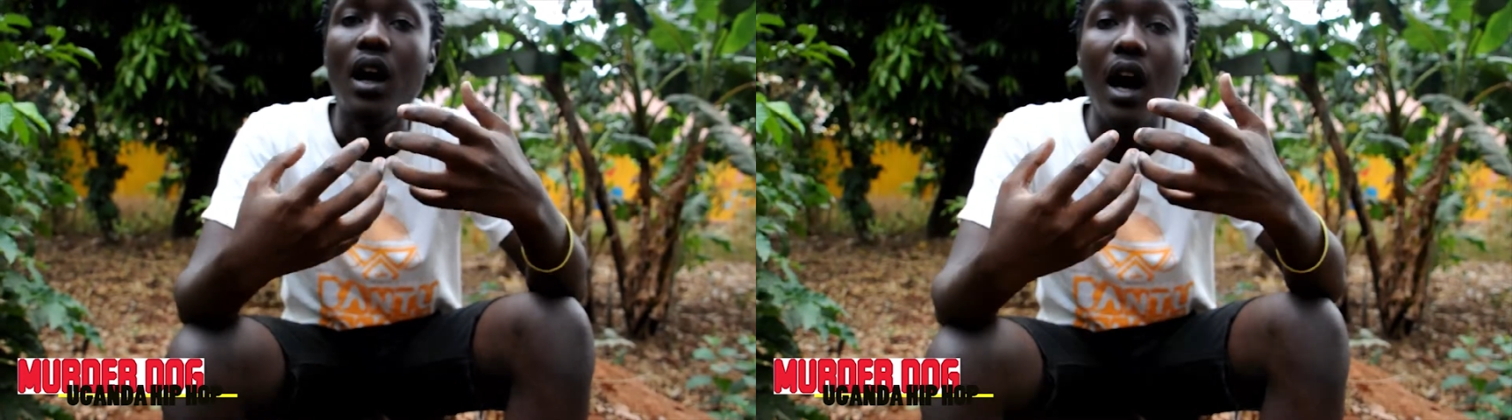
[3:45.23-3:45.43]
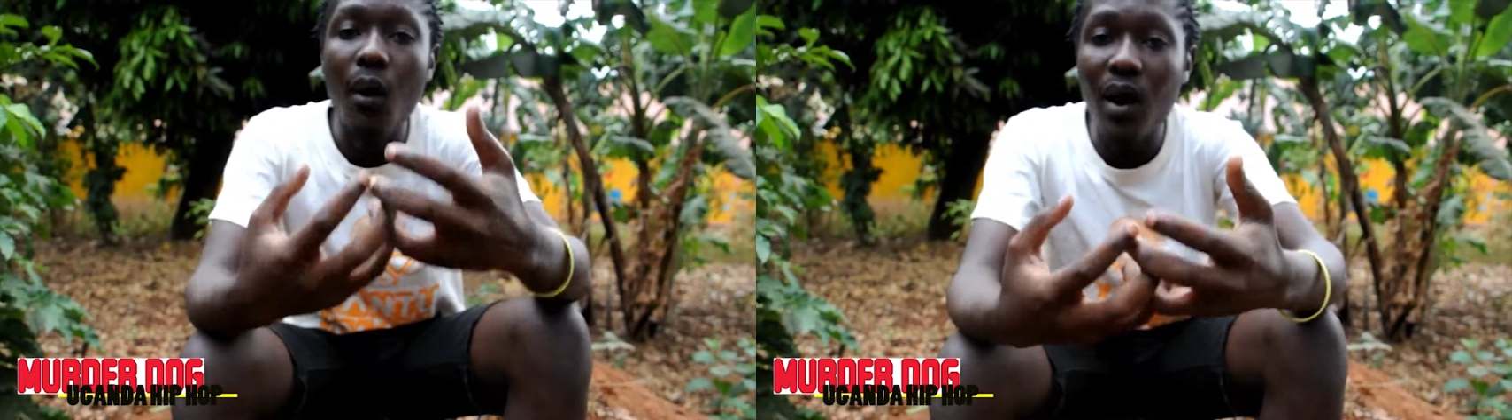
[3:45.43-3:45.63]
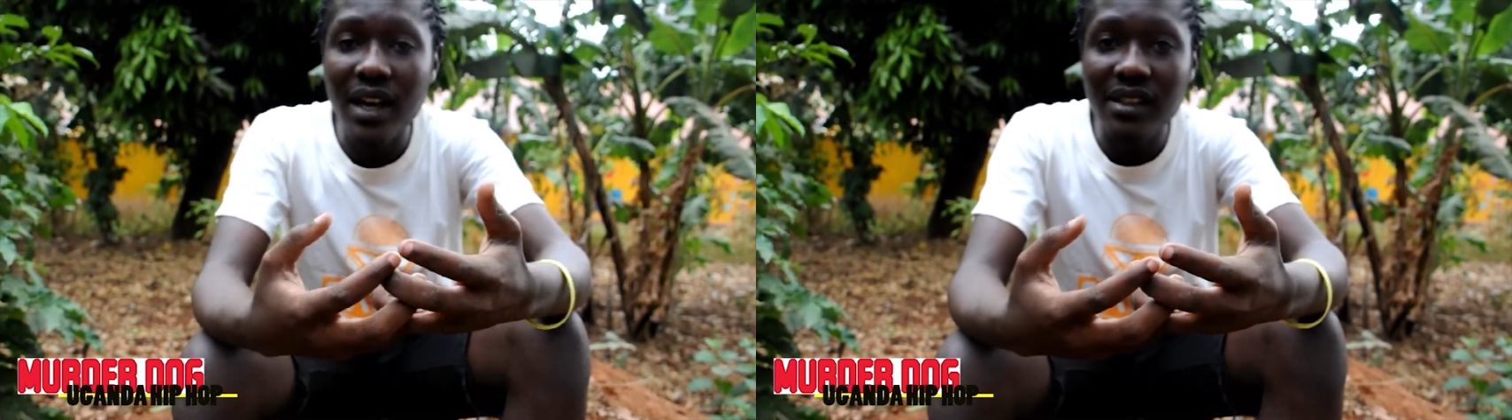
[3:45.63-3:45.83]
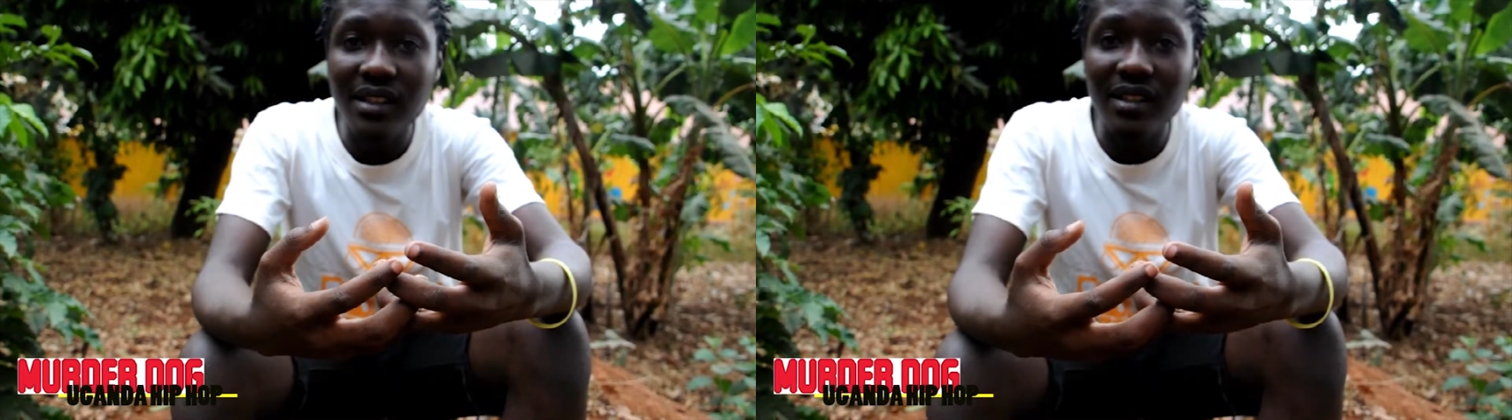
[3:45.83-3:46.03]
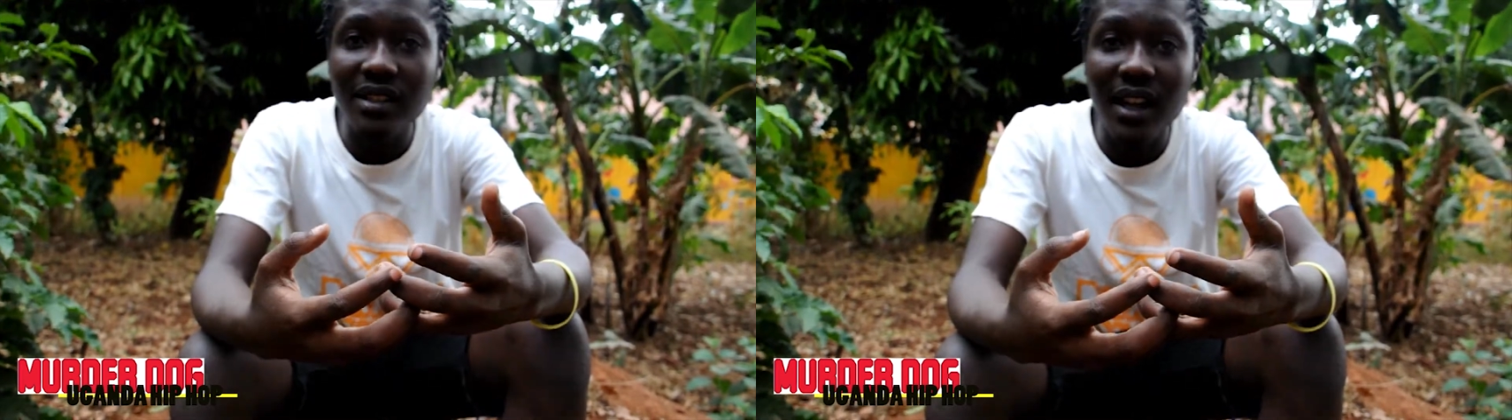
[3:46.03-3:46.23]
our
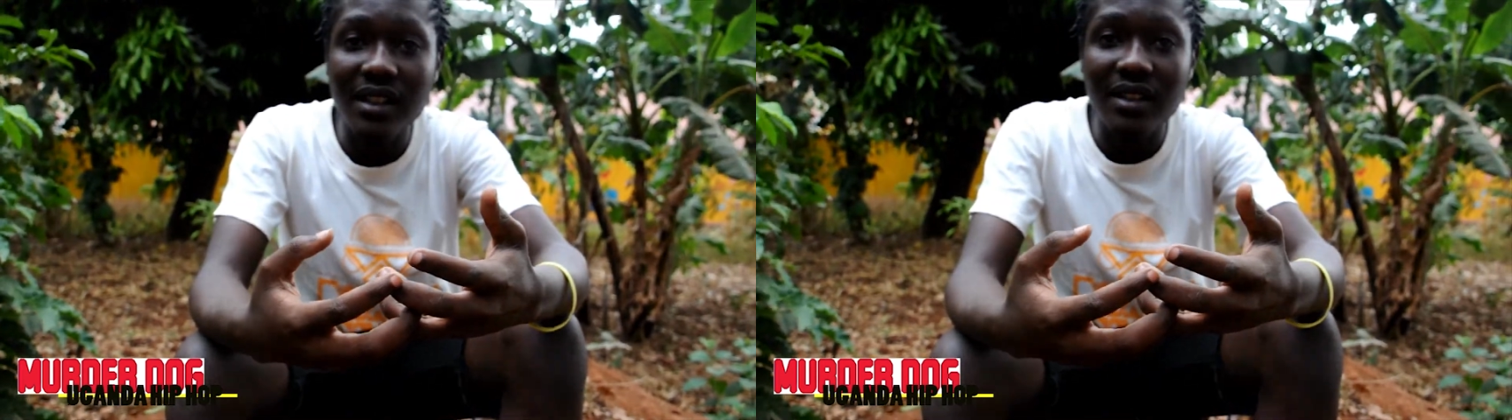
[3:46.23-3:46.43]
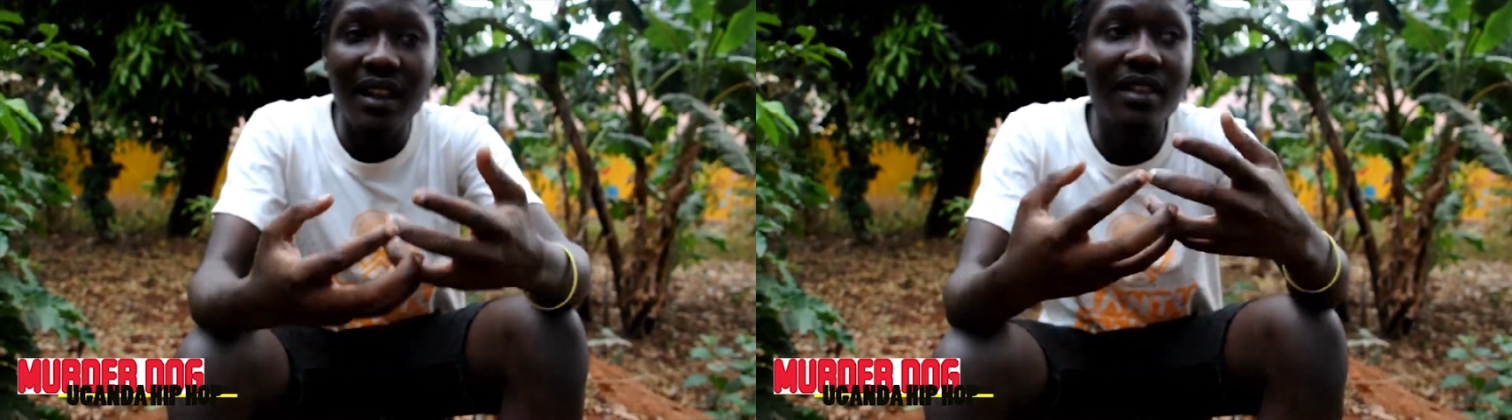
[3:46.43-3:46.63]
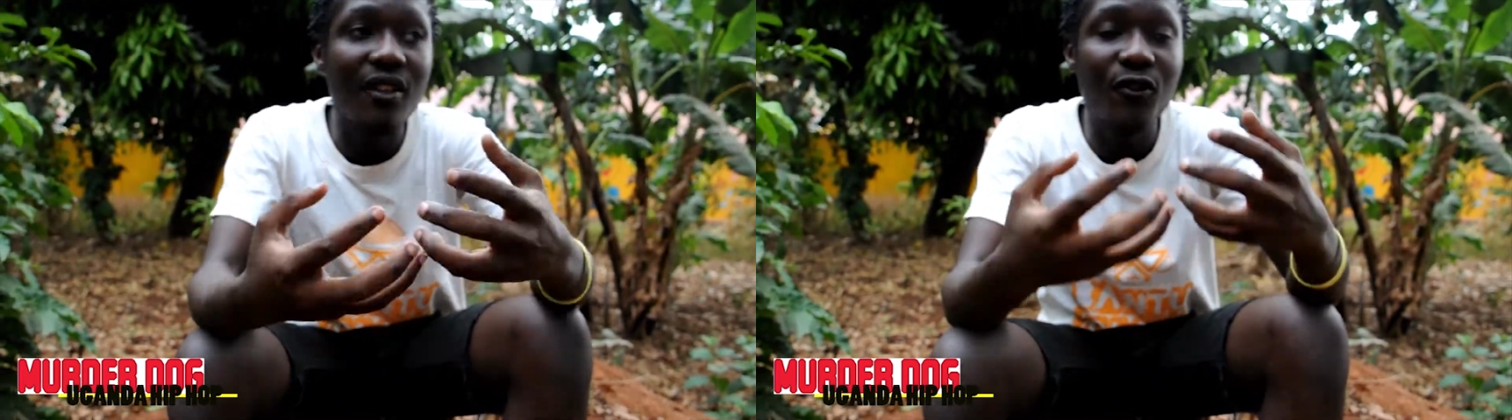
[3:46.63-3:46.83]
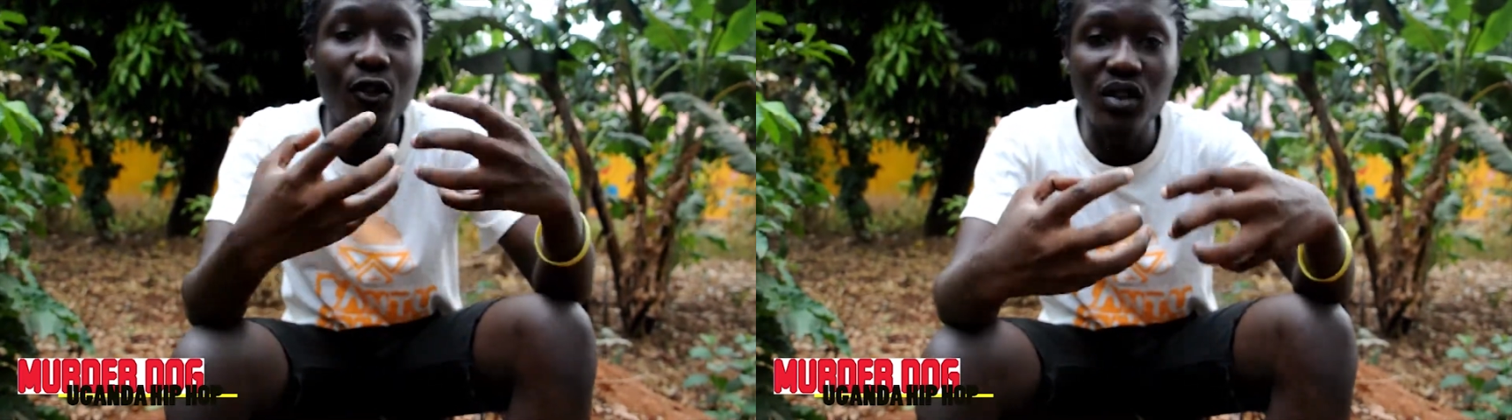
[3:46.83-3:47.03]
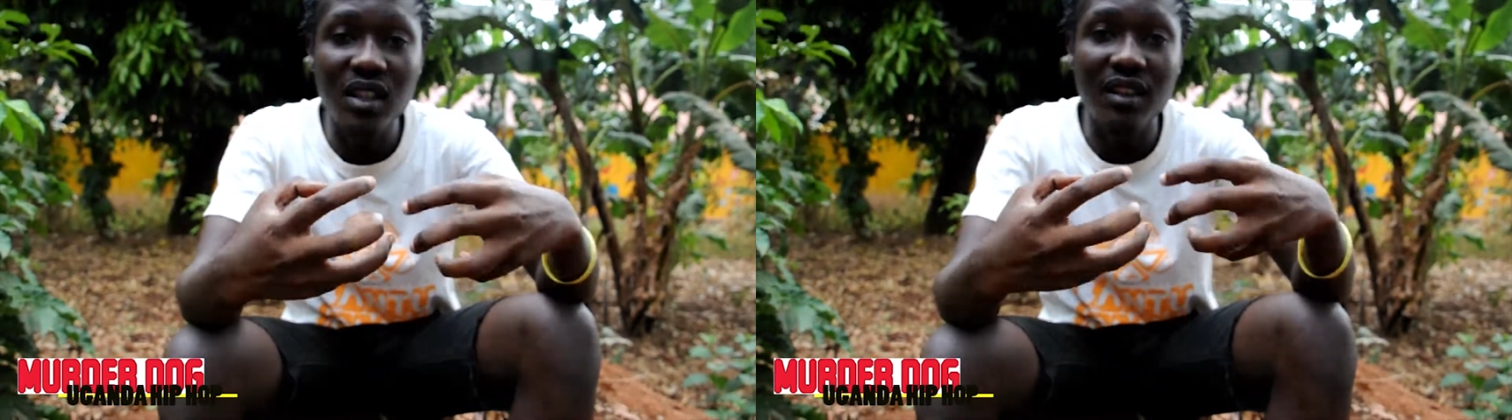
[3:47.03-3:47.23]
ancestors and then
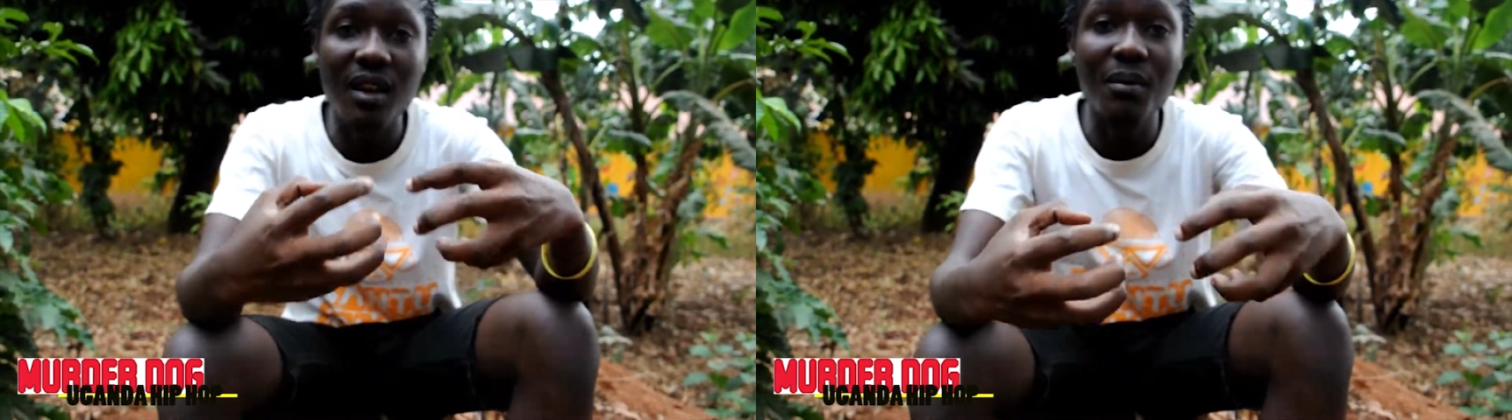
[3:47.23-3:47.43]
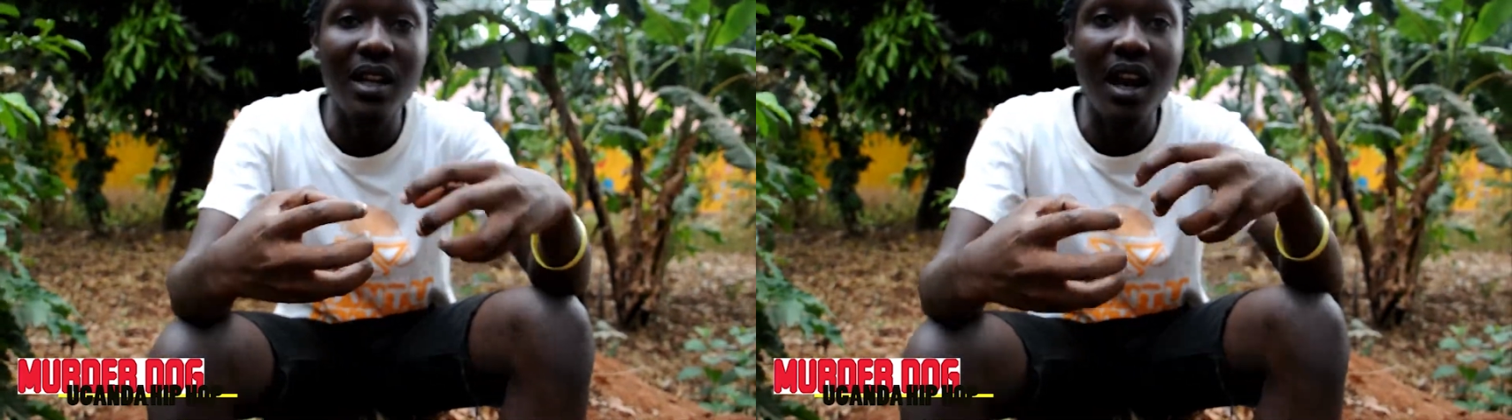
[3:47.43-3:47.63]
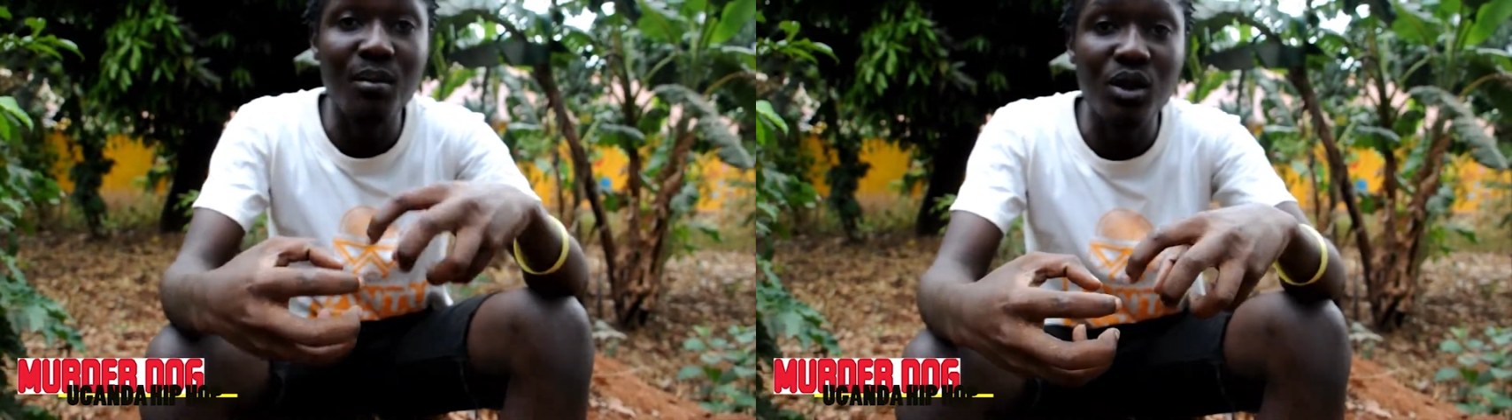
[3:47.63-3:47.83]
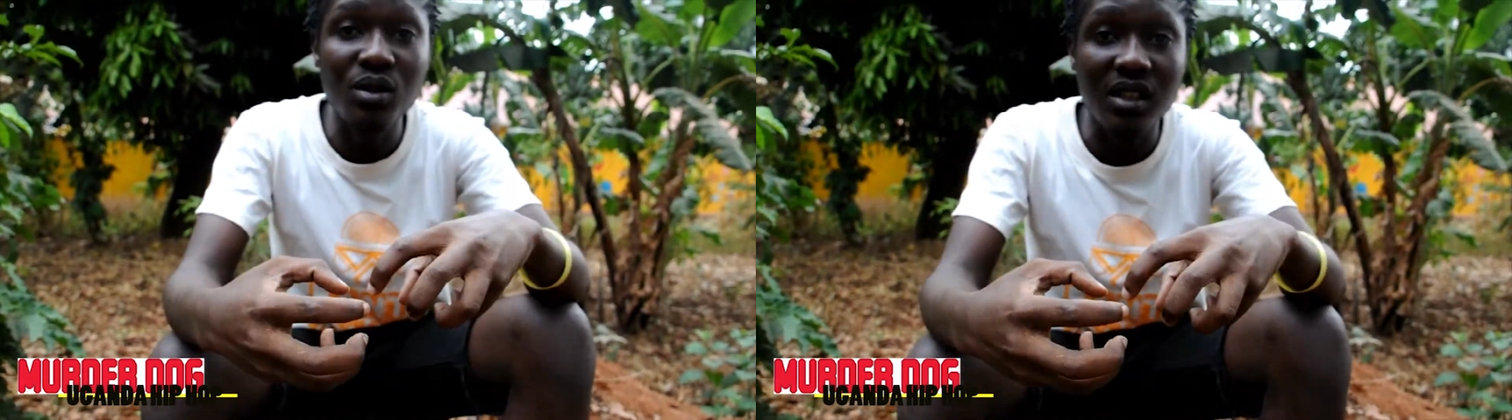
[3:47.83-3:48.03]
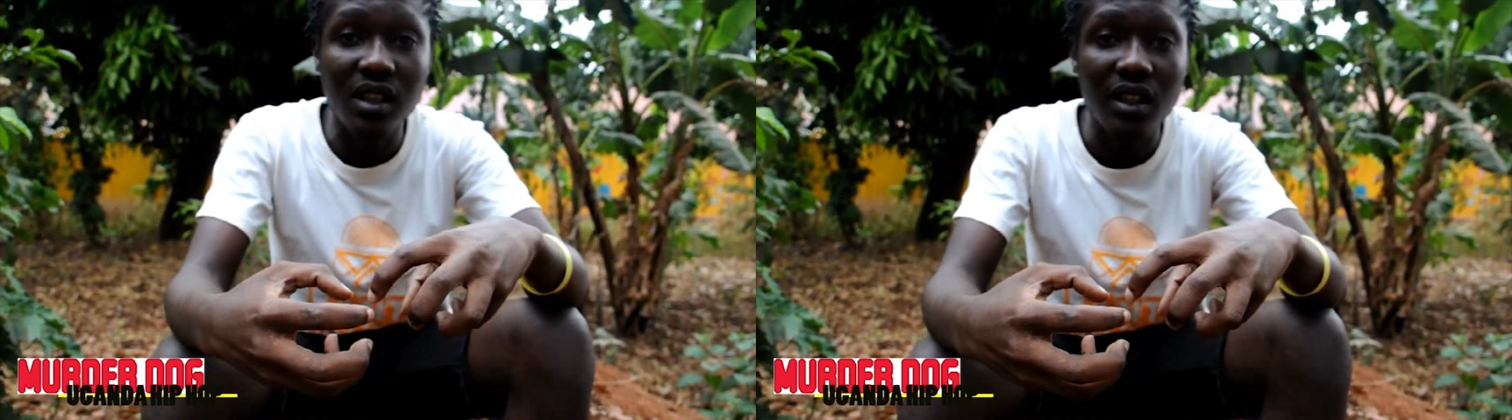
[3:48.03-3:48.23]
fusing them in our
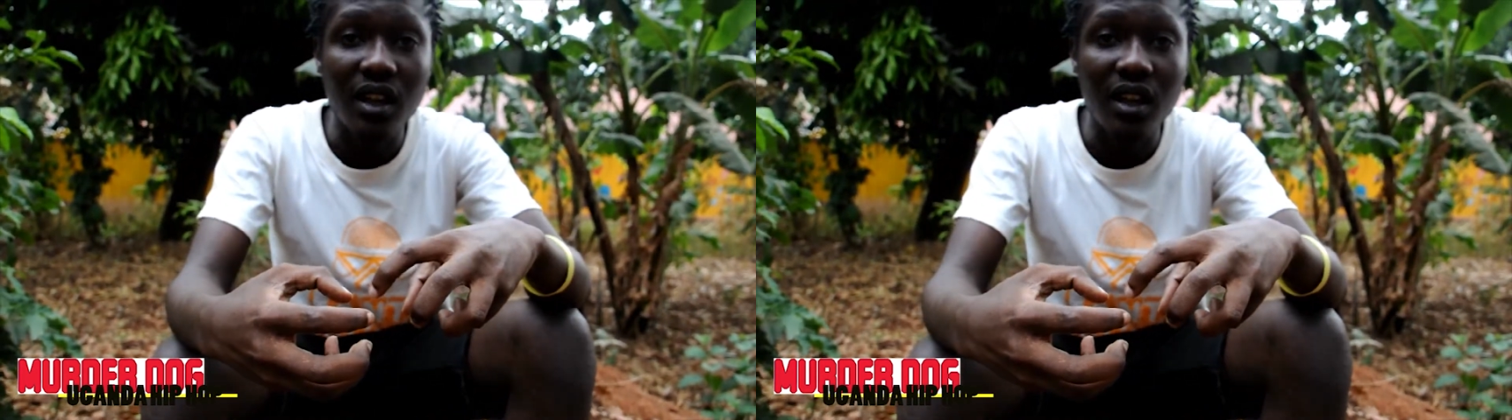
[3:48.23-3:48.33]
music.